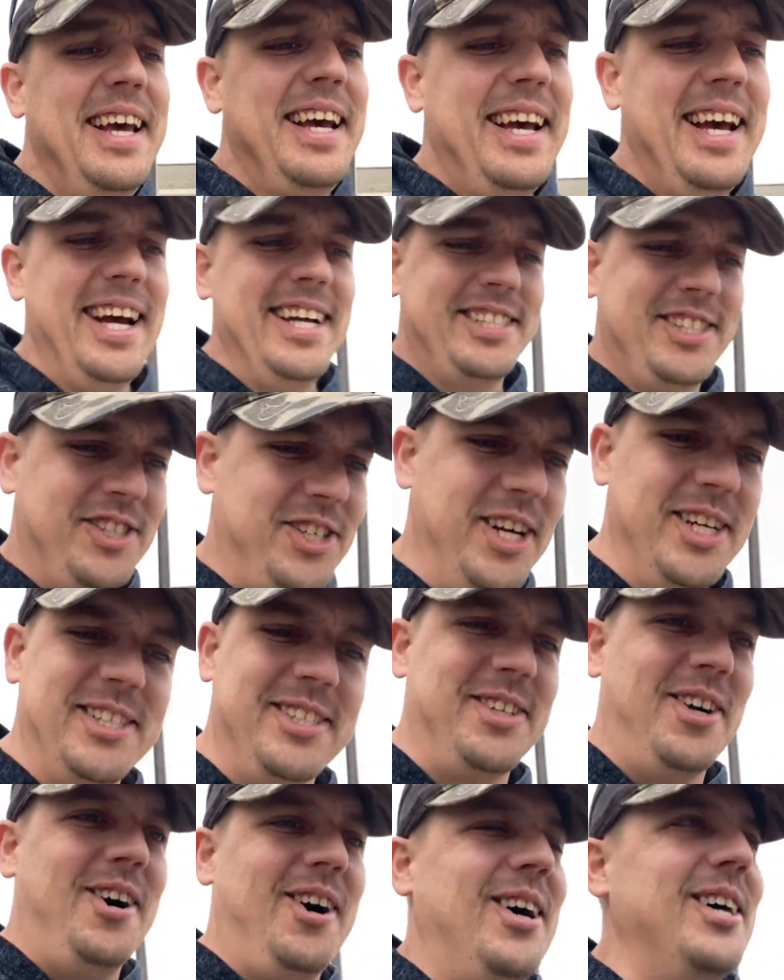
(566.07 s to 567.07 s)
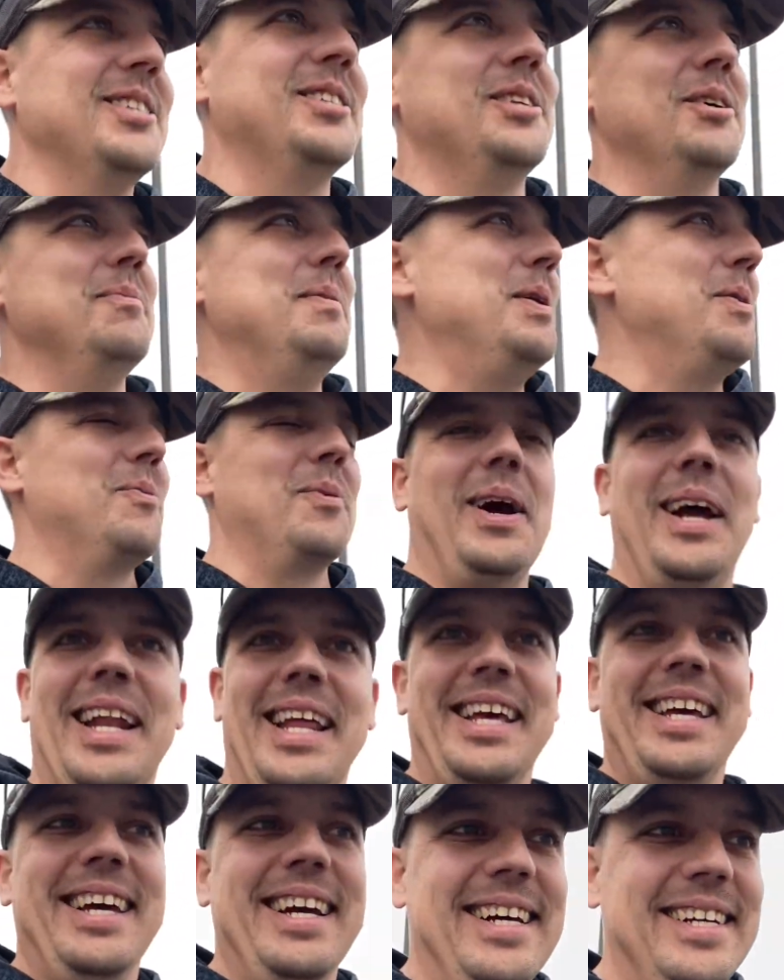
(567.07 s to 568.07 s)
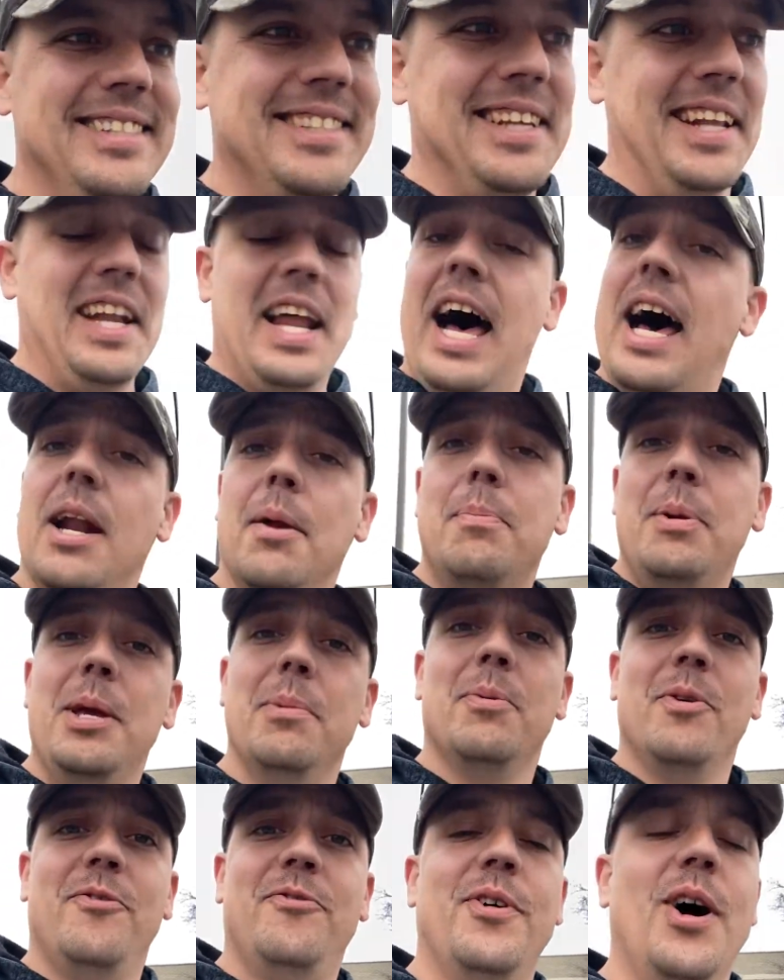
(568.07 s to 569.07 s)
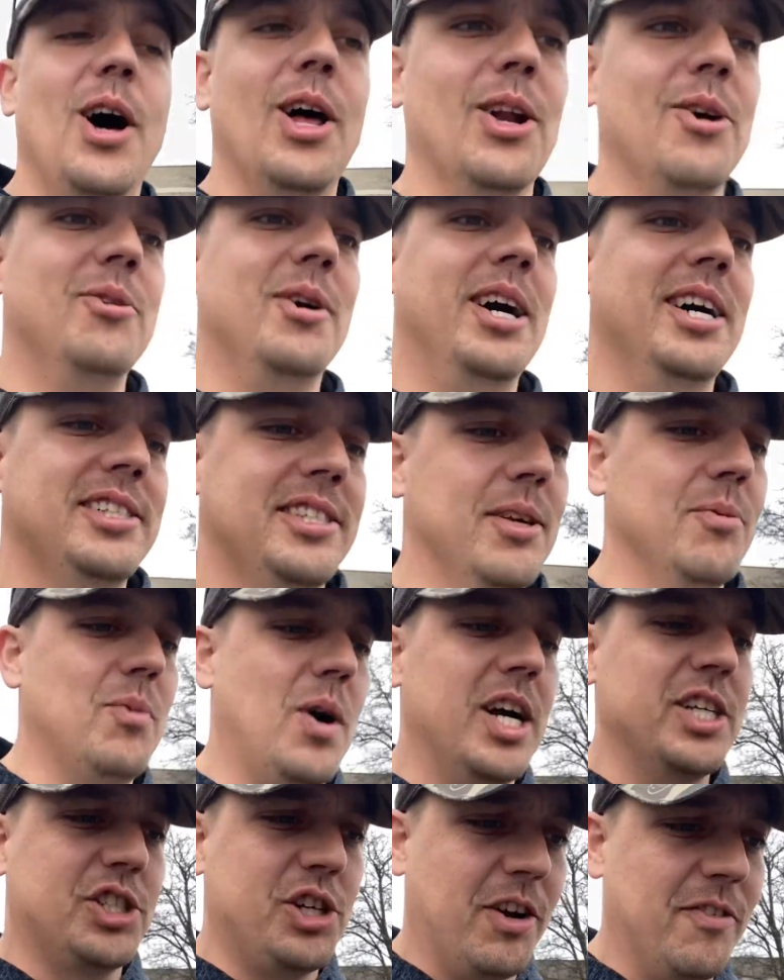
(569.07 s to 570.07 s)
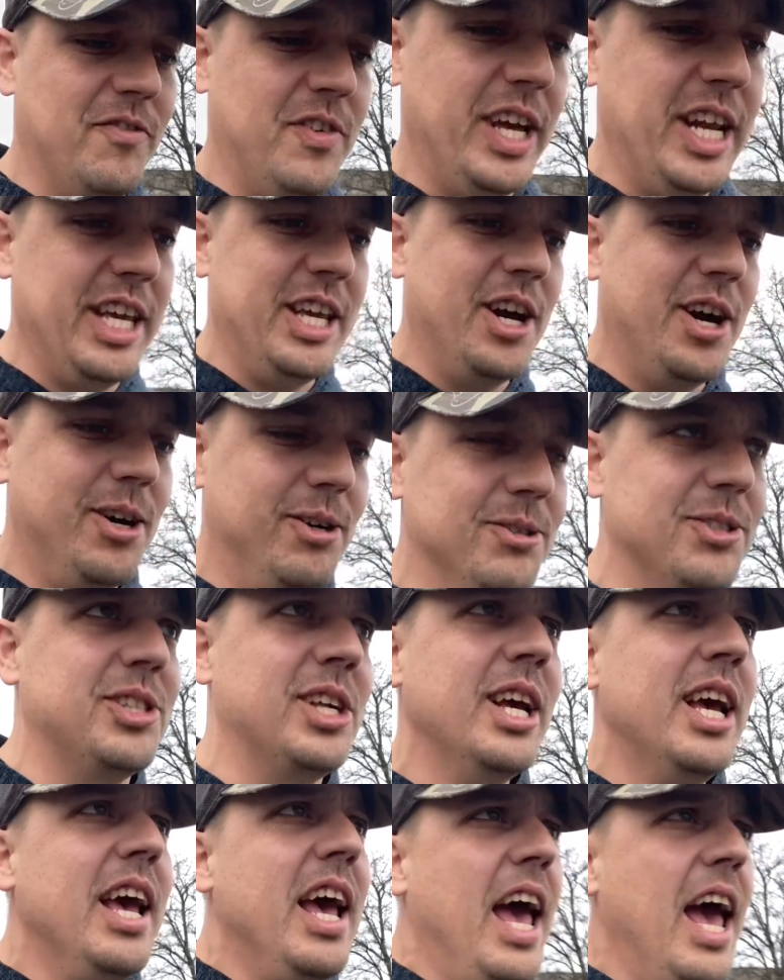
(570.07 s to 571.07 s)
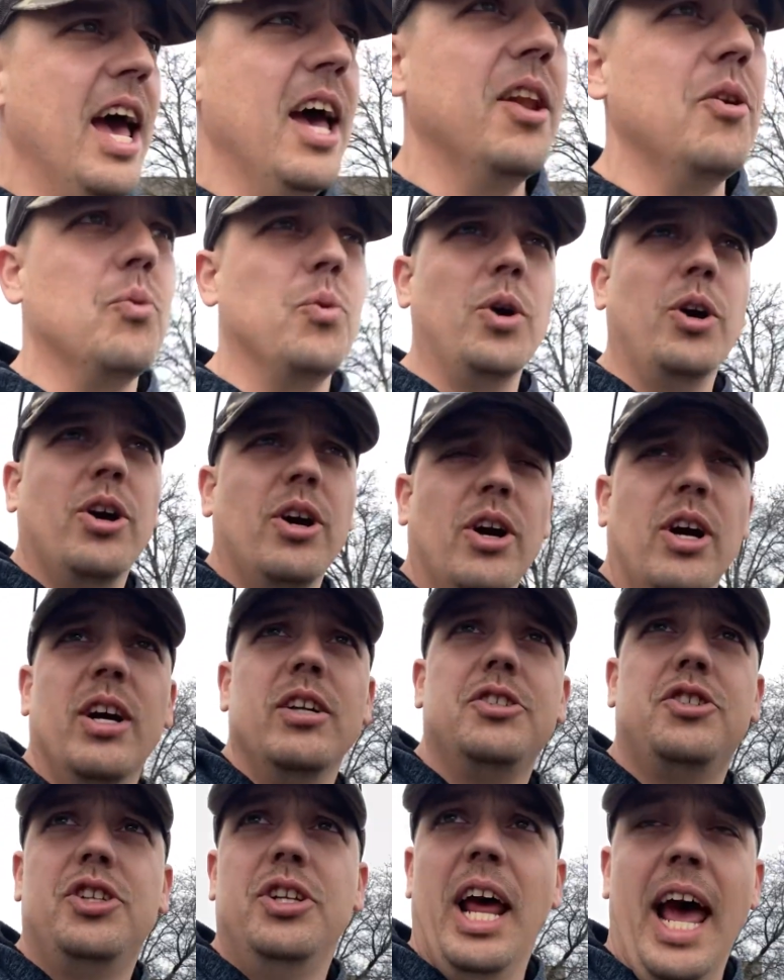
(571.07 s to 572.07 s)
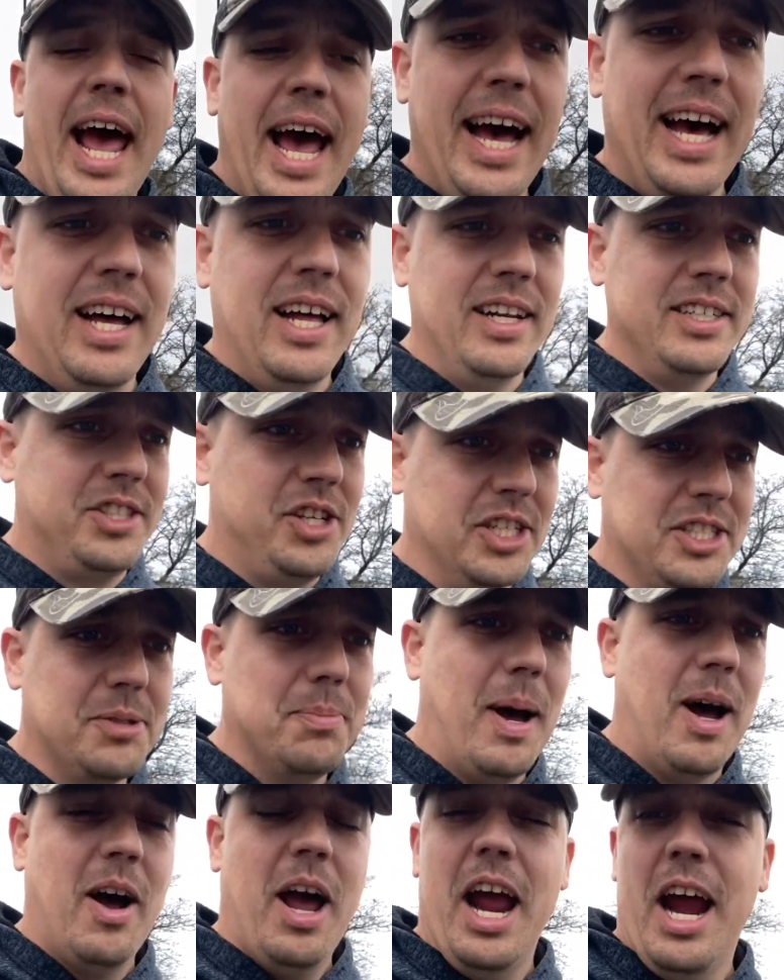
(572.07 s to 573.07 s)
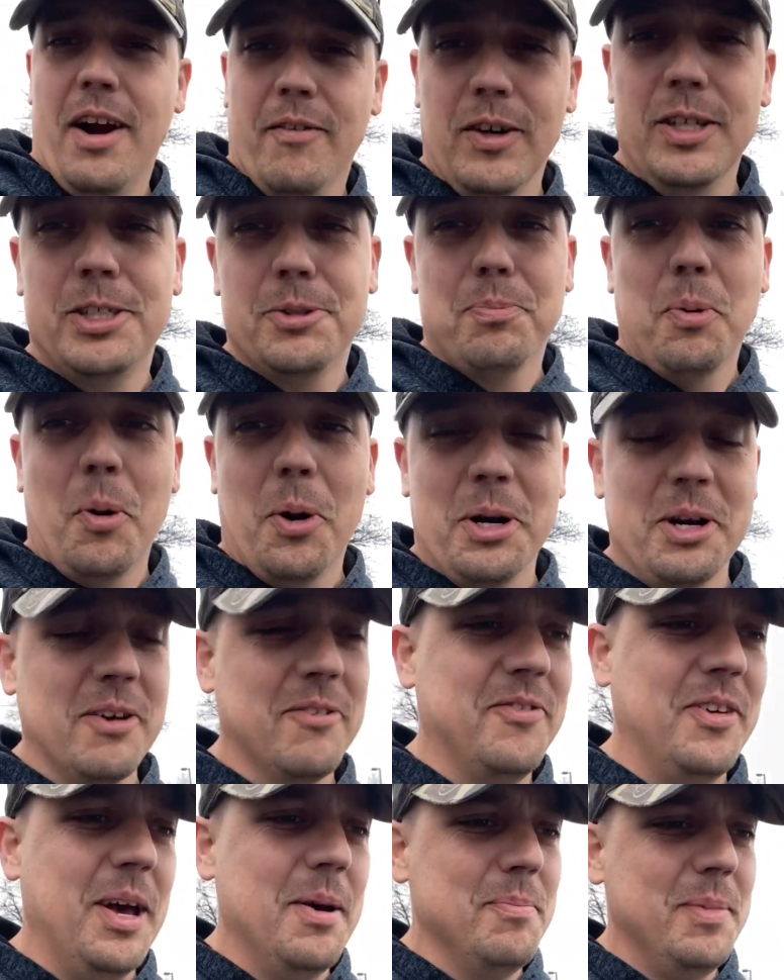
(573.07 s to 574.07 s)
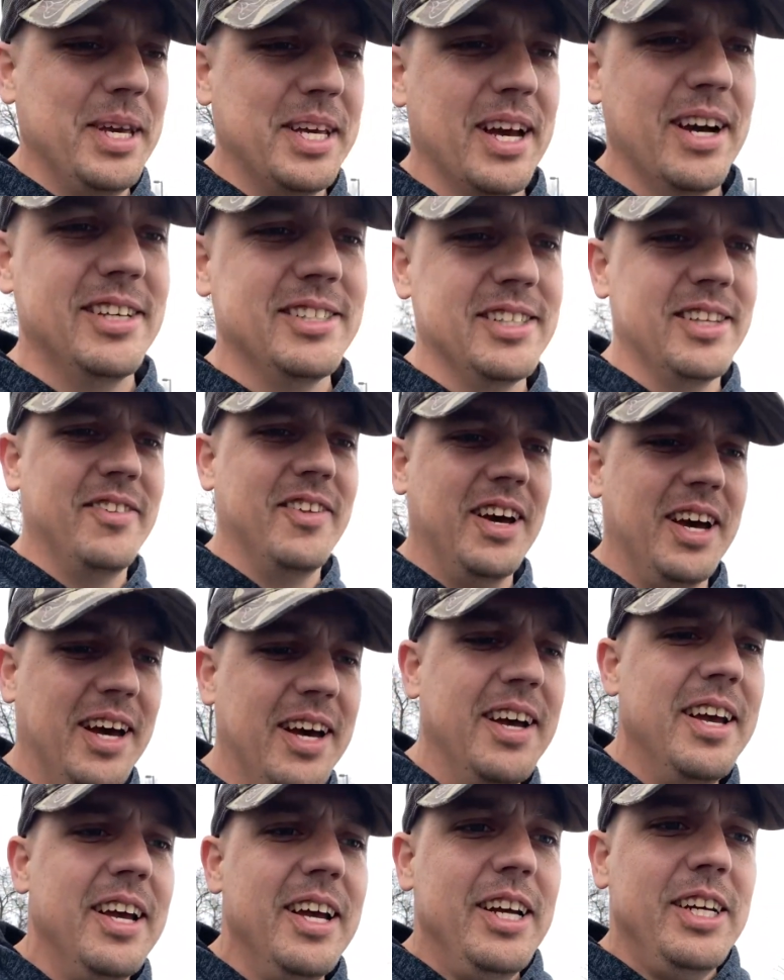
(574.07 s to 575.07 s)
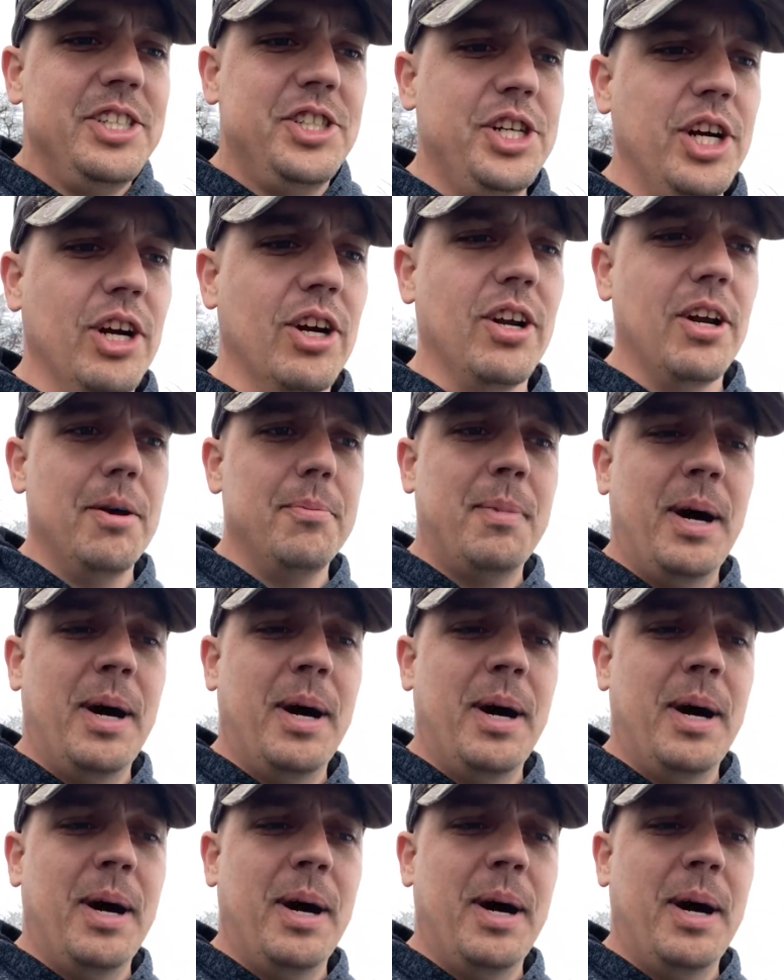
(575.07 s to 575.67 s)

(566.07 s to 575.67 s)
It's just awesome. It really is. A lot of people follow us and watch our videos, and we're at just about every sporting event because of the cheer.